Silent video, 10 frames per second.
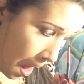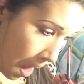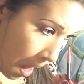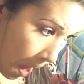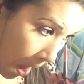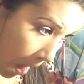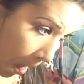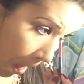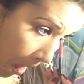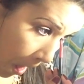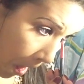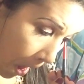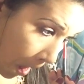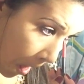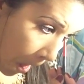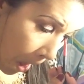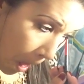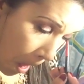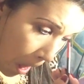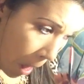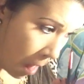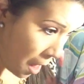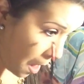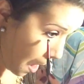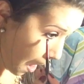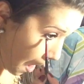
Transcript: Then taking the Kat Von D Shade and Light